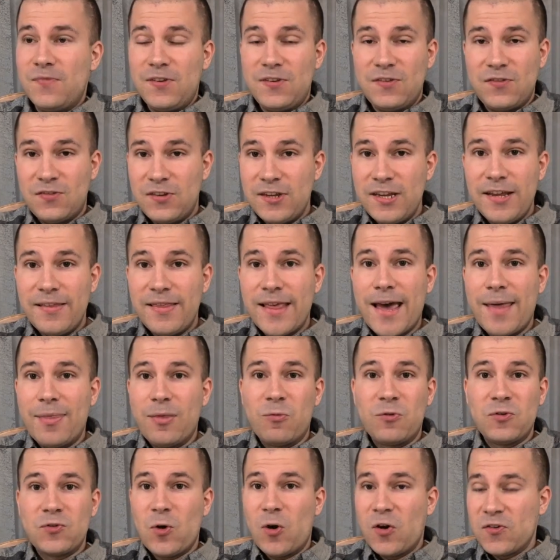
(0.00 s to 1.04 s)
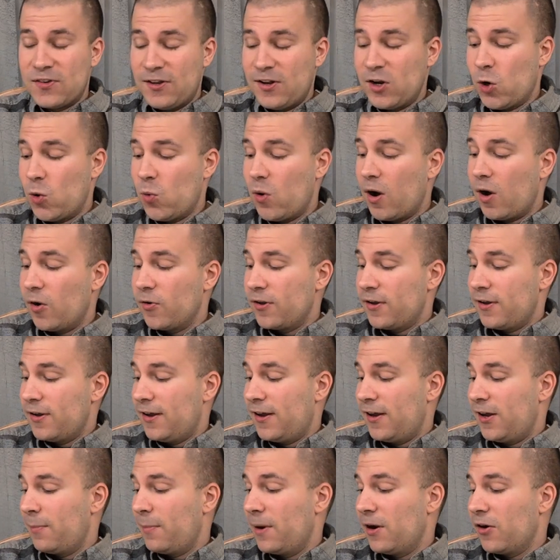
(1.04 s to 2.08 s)
see that there was all this
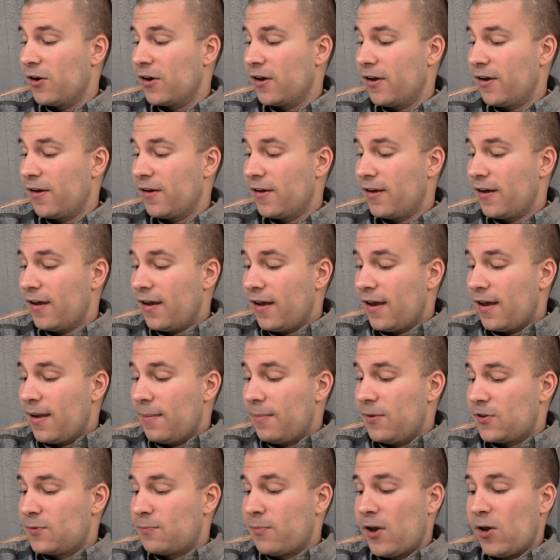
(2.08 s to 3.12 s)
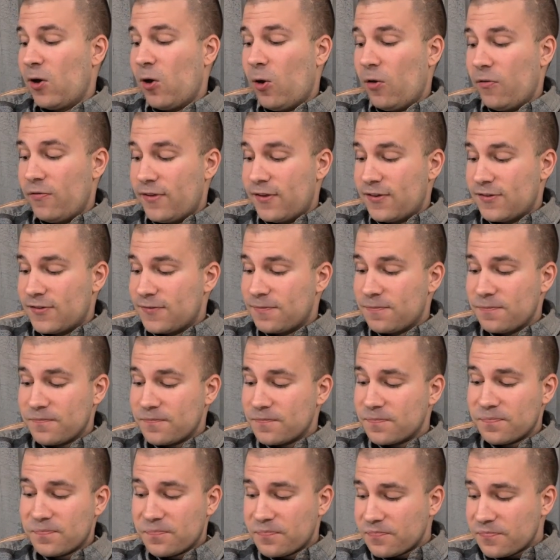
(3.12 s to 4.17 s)
inequality in America, despite all of this
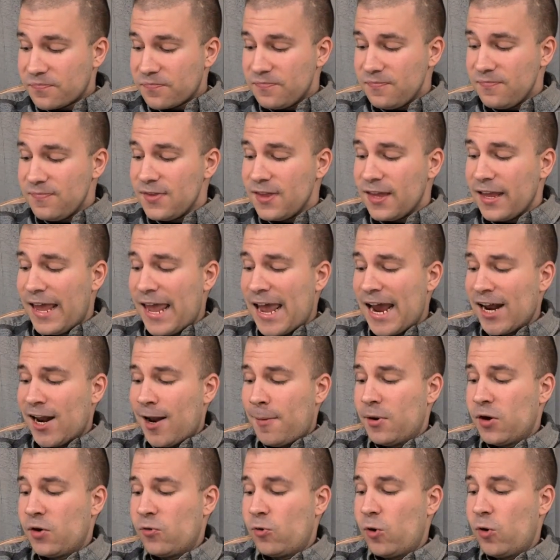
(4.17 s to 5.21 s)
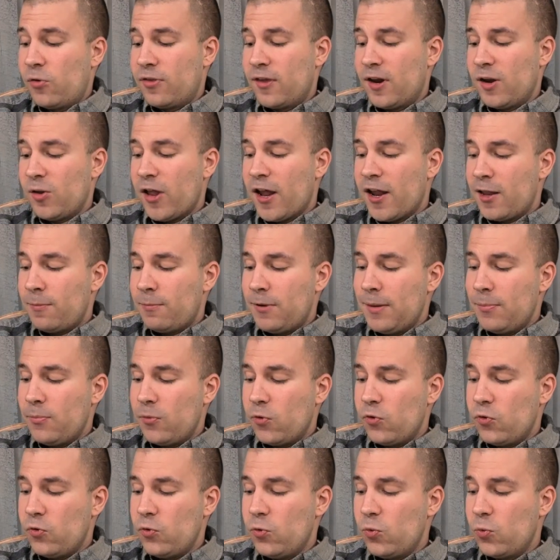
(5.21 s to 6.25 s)
economic growth. And a lot of the
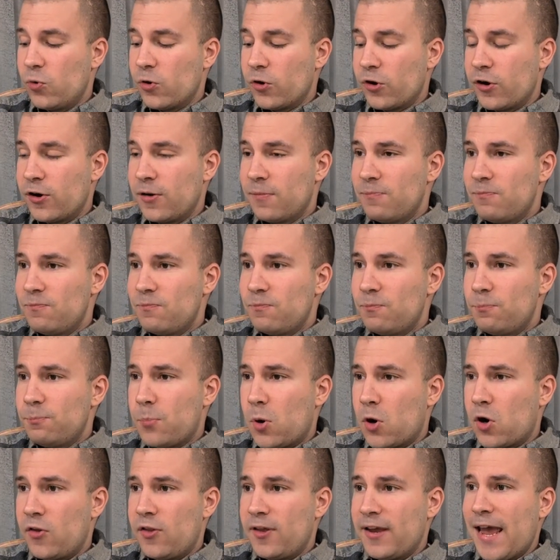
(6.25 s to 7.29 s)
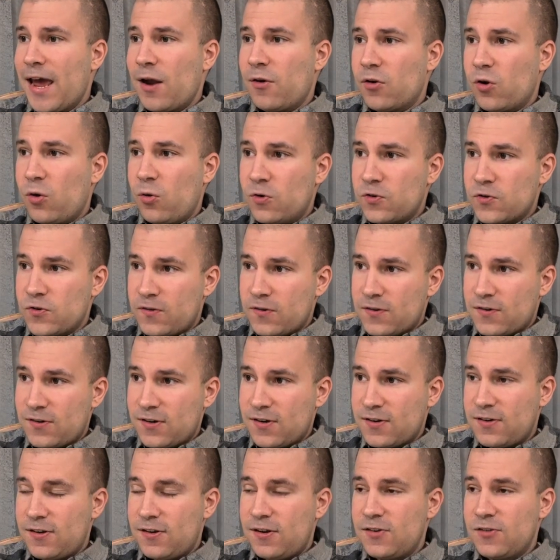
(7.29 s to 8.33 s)
people who were part of the counterculture in the
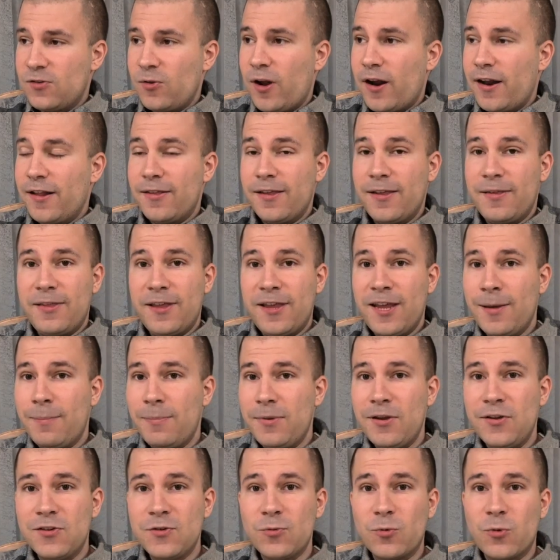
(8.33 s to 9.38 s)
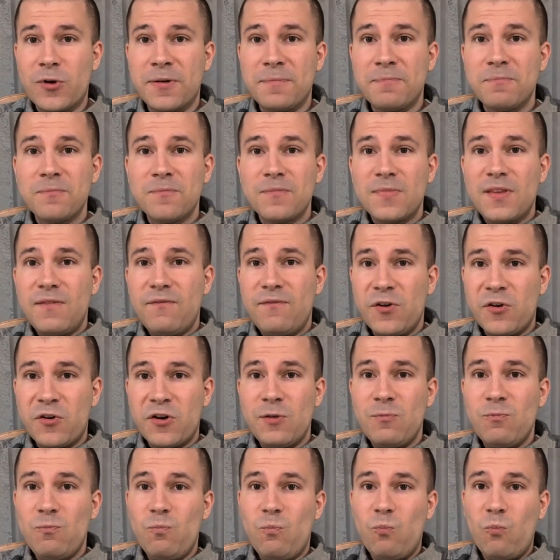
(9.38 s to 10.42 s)
60s, a lot of the hippies were
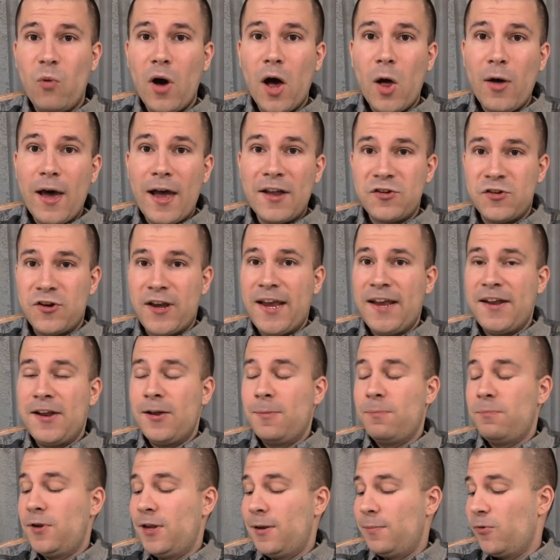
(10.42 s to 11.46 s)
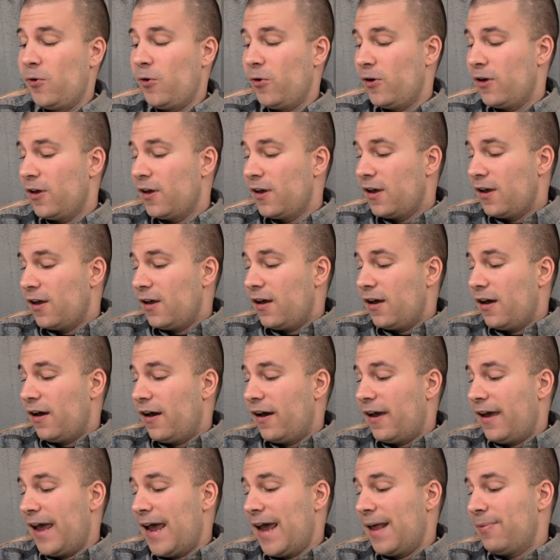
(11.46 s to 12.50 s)
very well-educated people.
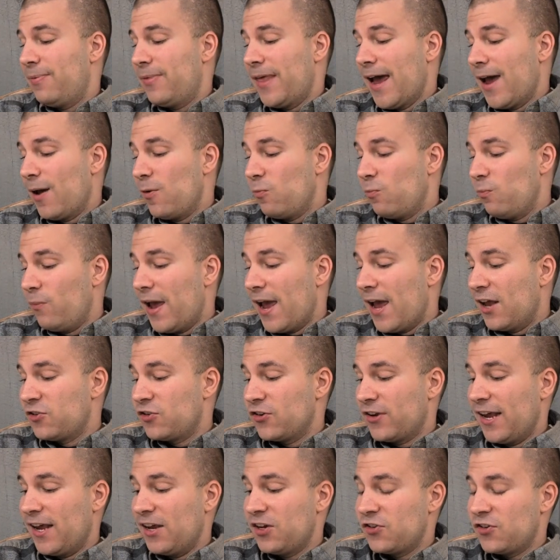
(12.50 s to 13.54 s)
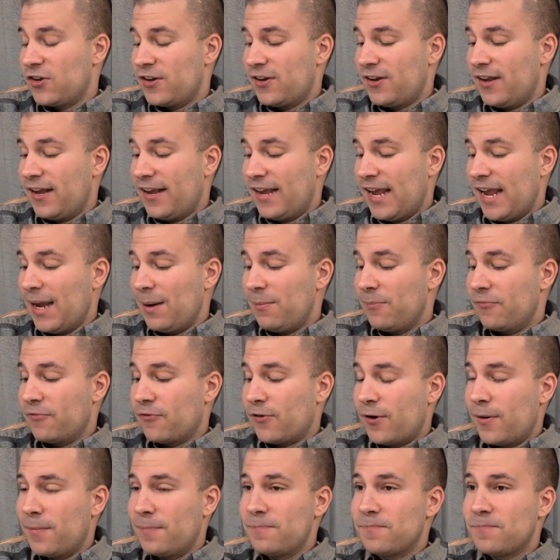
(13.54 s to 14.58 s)
And that education came
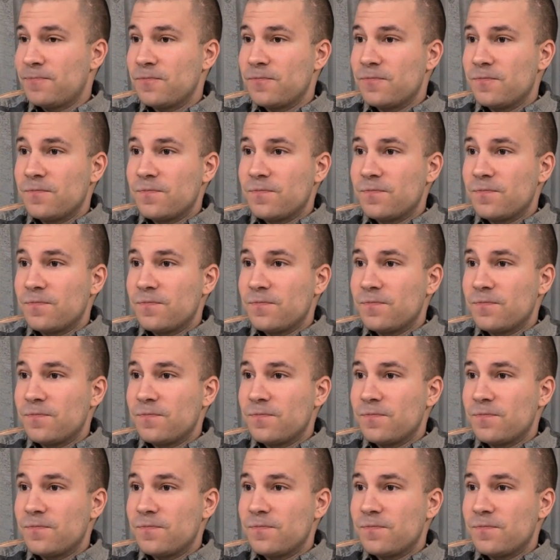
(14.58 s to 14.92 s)
from